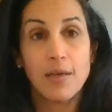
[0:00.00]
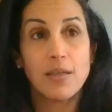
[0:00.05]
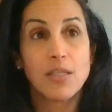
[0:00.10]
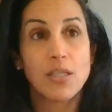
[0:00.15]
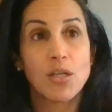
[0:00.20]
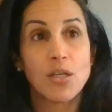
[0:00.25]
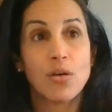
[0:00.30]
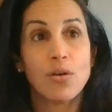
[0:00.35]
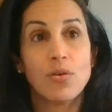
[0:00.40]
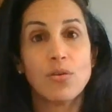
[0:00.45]

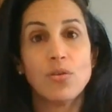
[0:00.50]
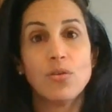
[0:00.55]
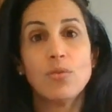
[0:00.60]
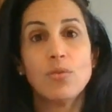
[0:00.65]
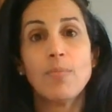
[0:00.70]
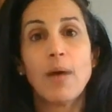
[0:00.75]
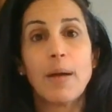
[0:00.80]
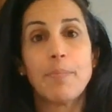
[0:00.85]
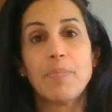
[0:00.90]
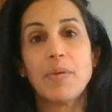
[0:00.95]
So you
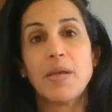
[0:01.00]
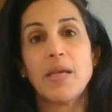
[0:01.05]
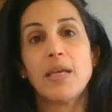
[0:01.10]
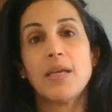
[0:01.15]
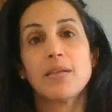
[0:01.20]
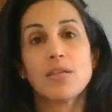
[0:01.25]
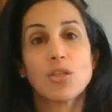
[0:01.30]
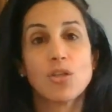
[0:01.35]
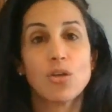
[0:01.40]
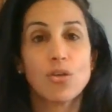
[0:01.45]
might be
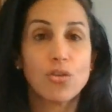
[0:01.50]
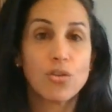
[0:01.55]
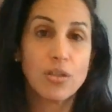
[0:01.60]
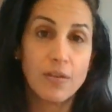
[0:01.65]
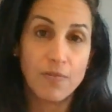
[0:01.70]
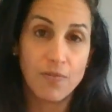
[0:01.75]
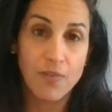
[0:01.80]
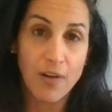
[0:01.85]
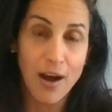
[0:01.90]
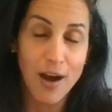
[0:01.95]
in a social
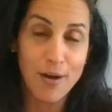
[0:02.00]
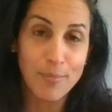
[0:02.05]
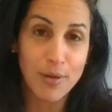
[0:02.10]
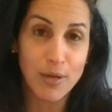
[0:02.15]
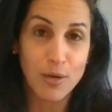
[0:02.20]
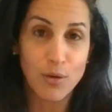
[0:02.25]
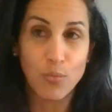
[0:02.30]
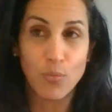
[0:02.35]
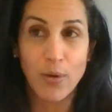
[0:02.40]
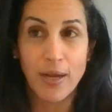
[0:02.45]

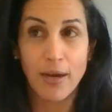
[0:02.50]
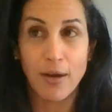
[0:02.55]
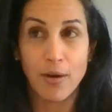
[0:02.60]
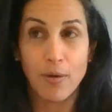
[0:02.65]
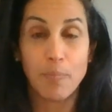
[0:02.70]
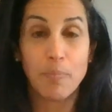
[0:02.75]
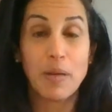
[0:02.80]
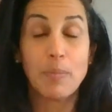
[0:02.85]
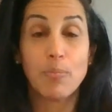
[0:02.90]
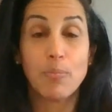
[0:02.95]
environment where
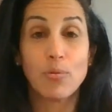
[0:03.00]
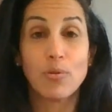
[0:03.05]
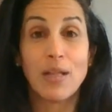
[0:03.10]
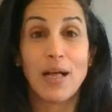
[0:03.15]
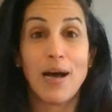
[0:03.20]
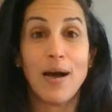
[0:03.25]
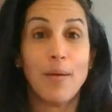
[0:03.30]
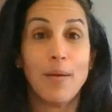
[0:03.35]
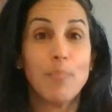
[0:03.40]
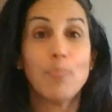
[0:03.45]
people
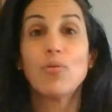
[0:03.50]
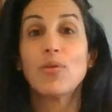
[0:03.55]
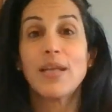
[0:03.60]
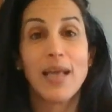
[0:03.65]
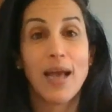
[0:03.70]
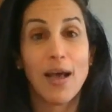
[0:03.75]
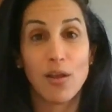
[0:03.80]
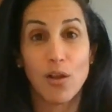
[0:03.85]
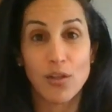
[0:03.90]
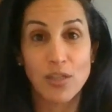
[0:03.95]
are putting
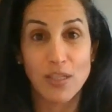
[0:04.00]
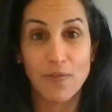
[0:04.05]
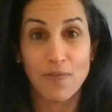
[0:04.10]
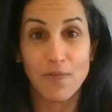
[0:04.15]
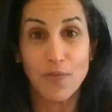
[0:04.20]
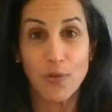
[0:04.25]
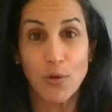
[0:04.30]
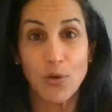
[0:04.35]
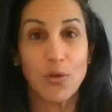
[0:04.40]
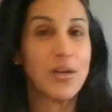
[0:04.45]
out lots of
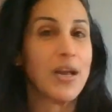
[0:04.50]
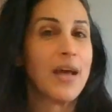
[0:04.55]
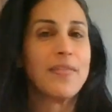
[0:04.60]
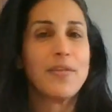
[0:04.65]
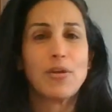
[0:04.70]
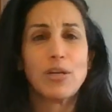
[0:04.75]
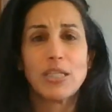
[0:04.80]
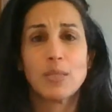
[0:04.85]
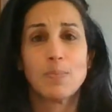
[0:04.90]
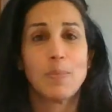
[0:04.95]
food and
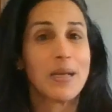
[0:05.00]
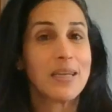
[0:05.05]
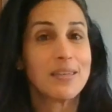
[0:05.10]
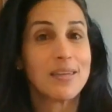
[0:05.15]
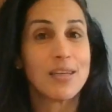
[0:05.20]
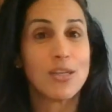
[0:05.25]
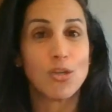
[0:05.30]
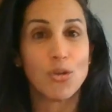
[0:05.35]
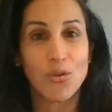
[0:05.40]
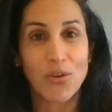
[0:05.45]
they're
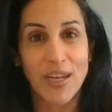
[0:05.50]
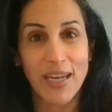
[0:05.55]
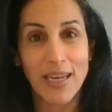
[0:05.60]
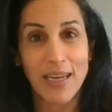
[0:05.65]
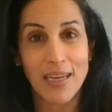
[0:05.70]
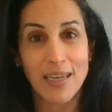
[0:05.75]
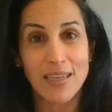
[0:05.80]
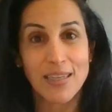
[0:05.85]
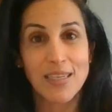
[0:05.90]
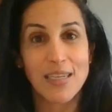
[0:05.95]
expecting you to
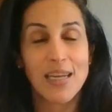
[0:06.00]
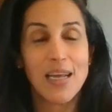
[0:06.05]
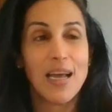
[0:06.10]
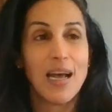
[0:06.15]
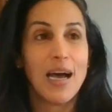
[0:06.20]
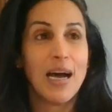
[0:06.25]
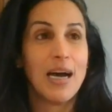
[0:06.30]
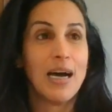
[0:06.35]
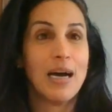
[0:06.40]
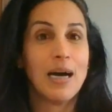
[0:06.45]
eat.
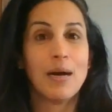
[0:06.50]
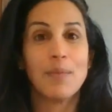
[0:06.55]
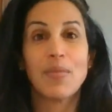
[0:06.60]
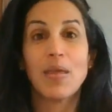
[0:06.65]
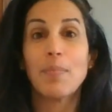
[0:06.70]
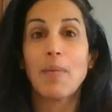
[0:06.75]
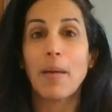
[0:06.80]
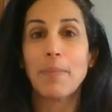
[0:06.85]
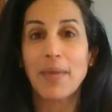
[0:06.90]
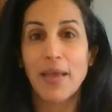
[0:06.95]
There
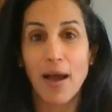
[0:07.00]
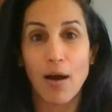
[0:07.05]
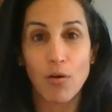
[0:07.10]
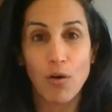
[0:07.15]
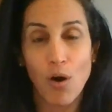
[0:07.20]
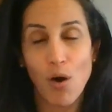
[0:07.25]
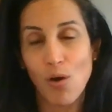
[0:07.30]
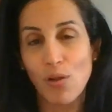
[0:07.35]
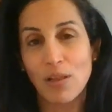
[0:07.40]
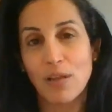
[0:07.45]
might be
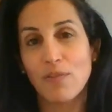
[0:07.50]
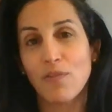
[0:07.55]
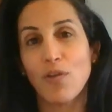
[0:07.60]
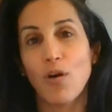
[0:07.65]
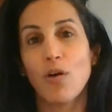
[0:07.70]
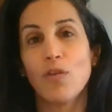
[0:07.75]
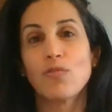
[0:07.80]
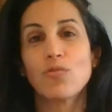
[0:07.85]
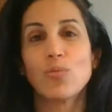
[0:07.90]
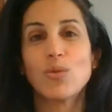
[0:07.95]
alcohol
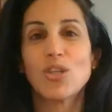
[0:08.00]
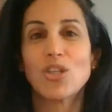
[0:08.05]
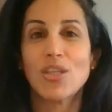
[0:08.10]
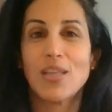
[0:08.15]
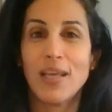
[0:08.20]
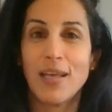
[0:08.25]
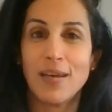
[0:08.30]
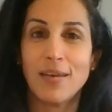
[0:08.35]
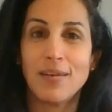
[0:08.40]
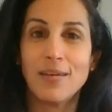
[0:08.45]
involved, which
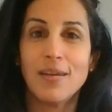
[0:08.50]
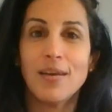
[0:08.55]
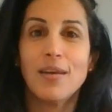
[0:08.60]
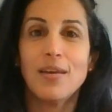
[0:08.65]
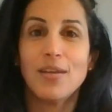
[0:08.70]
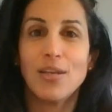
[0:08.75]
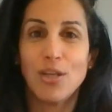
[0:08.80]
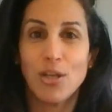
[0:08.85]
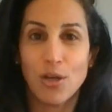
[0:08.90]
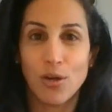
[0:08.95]
then,
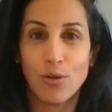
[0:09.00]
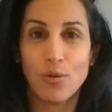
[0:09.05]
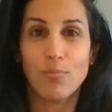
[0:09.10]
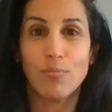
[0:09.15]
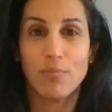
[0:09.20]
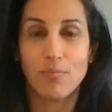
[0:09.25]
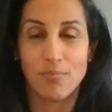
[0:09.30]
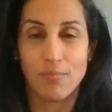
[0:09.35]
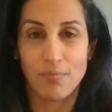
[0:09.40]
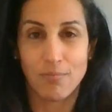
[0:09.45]

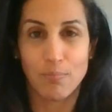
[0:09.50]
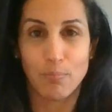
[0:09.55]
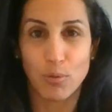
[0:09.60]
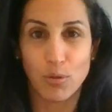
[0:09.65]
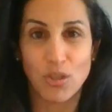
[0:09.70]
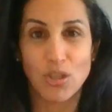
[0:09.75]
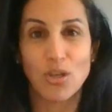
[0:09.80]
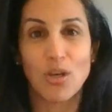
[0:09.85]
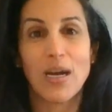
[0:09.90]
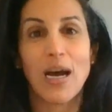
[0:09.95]

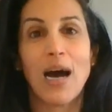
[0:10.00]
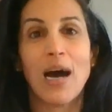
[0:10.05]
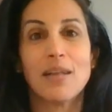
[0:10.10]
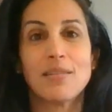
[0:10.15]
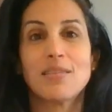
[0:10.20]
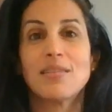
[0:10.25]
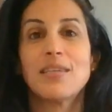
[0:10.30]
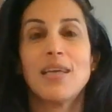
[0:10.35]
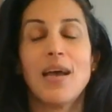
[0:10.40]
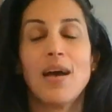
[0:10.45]
puts your
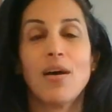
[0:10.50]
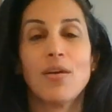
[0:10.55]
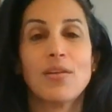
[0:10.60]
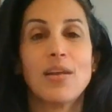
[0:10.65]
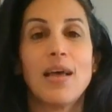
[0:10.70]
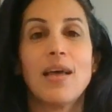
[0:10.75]
guards down